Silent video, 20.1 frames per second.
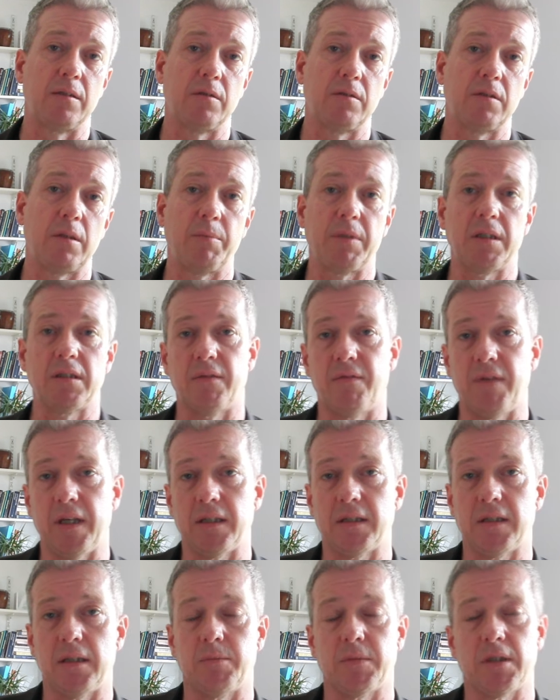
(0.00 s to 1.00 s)
Somebody's a
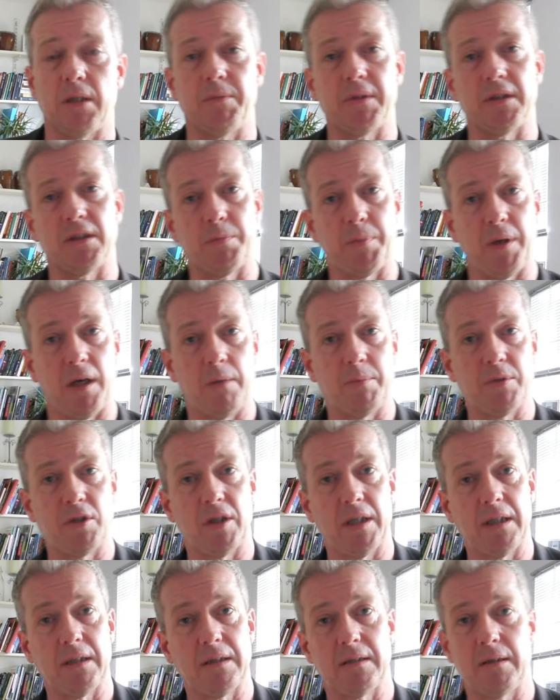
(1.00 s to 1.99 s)
victim, somebody's a
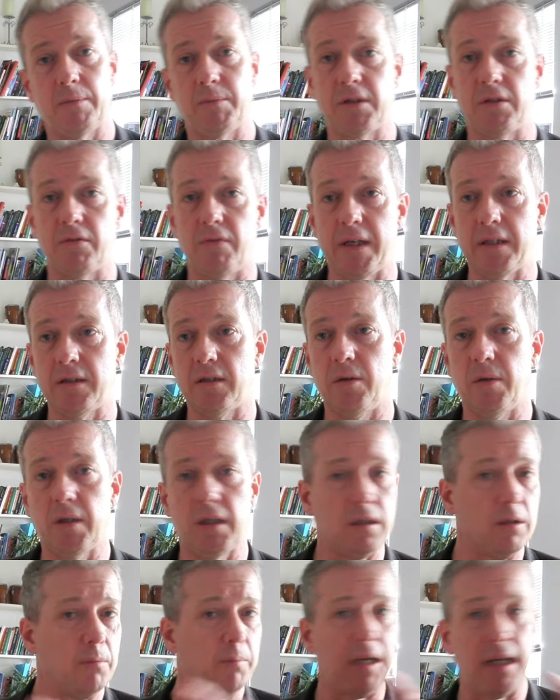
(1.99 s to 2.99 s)
perpetrator, somebody's a rescuer,
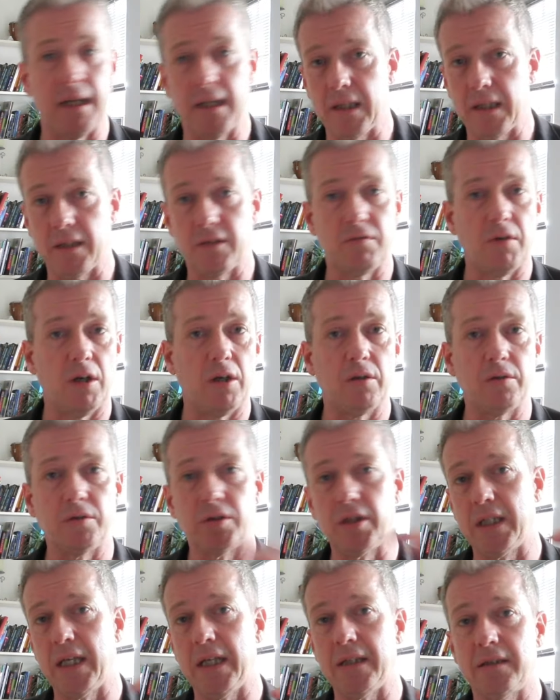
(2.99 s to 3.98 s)
you play these
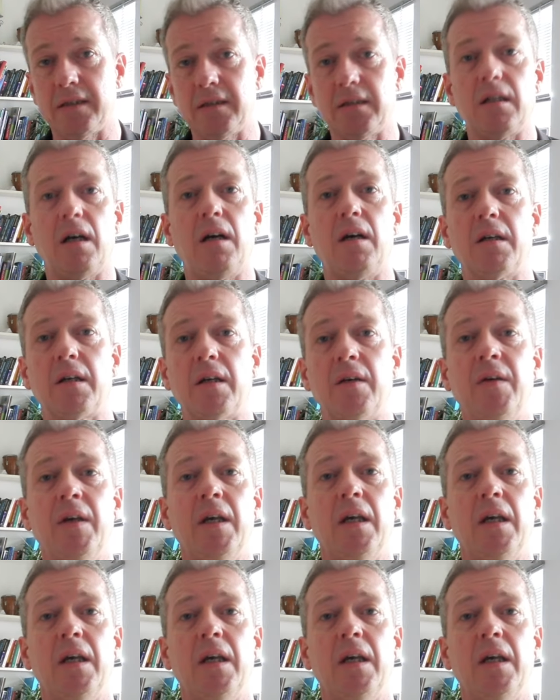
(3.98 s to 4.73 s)
roles, you get stuck.